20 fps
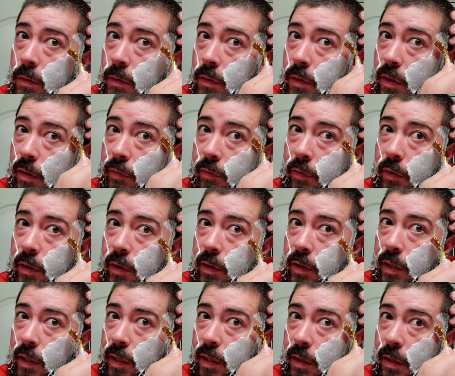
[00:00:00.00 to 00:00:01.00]

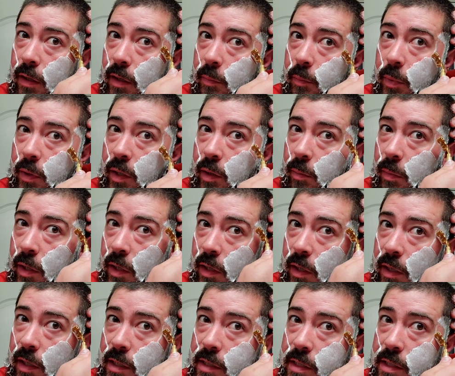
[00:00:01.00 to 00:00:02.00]
definitely hit up eBay
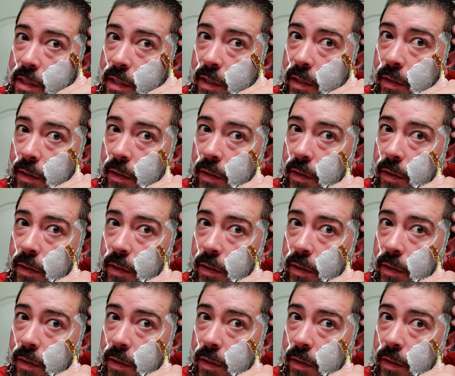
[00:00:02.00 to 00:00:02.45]
and Etsy.